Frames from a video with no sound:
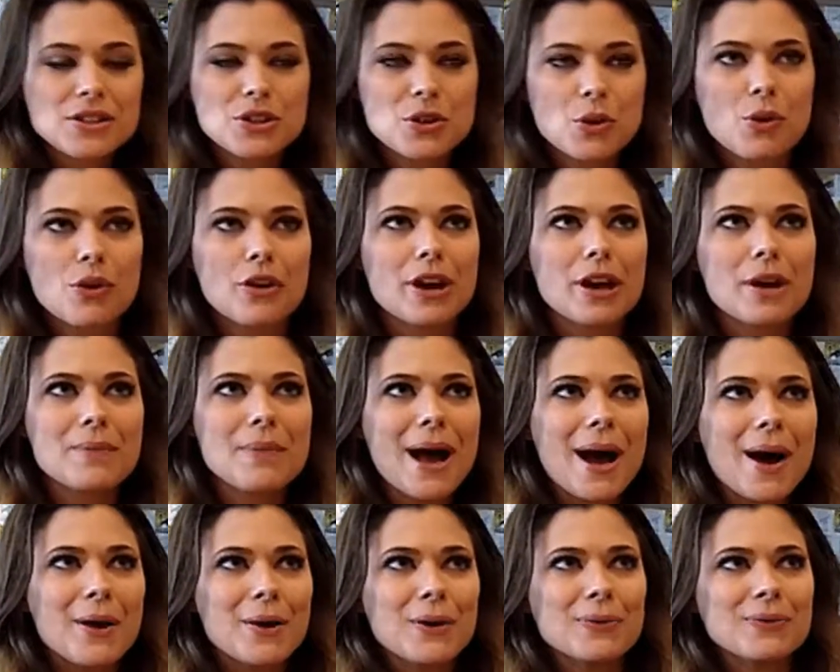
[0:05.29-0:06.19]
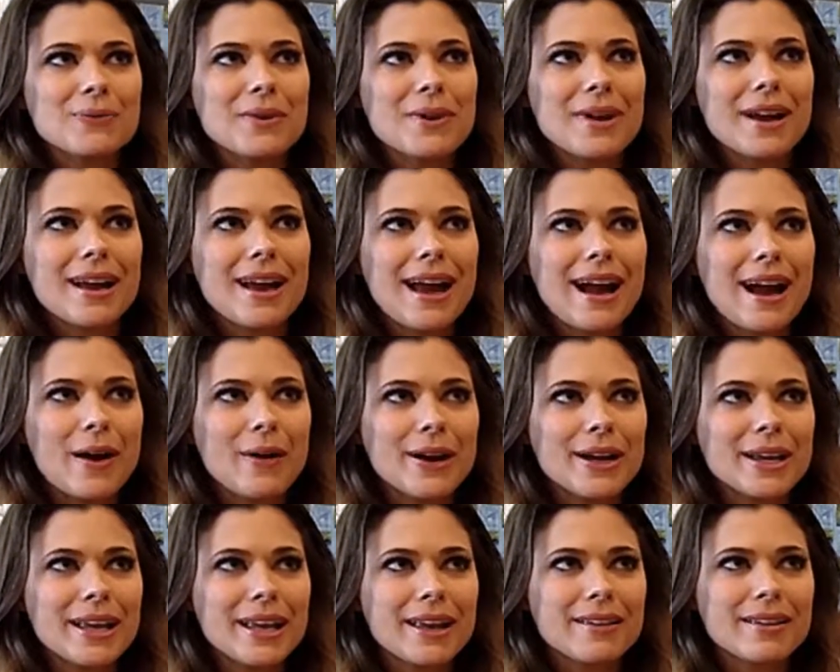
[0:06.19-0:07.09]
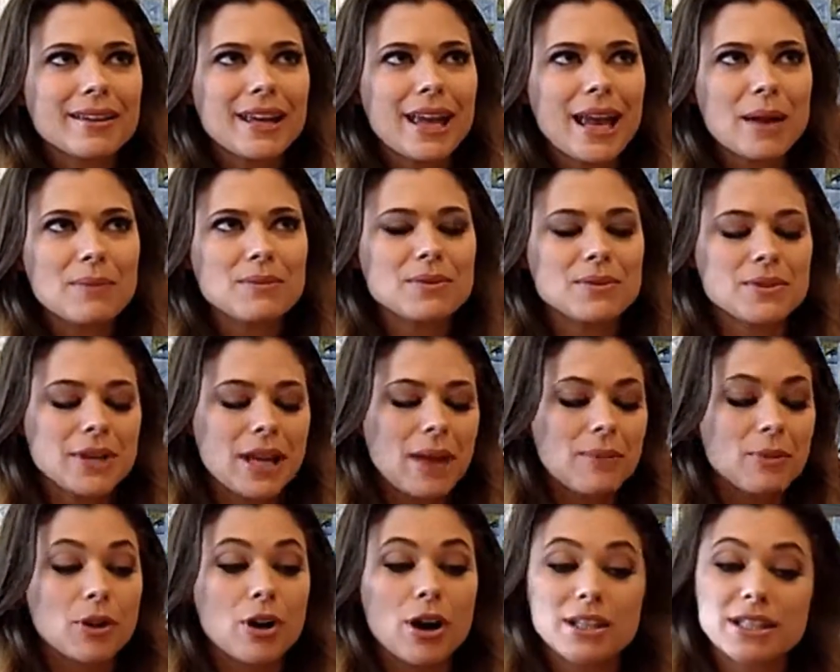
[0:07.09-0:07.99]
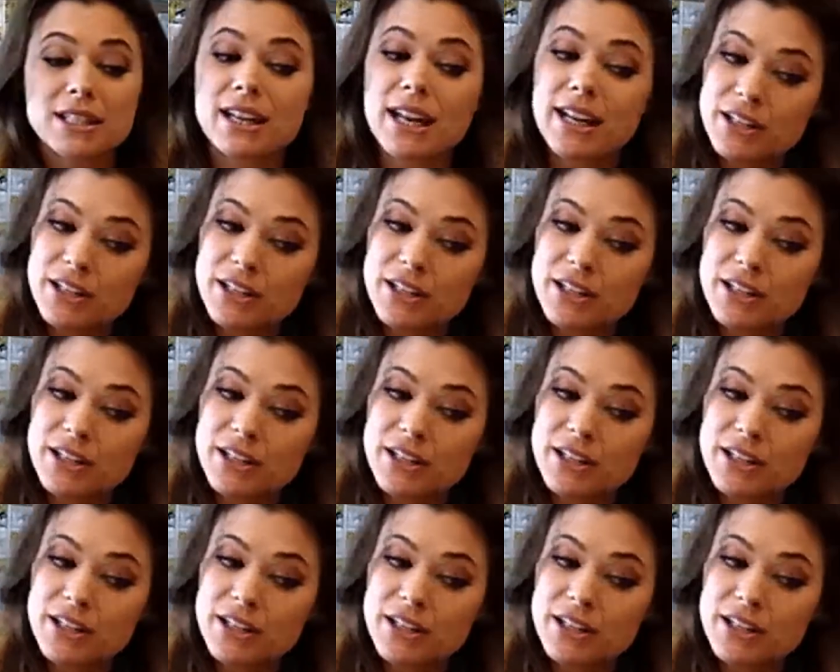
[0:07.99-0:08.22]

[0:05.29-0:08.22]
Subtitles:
story about how I just came across it.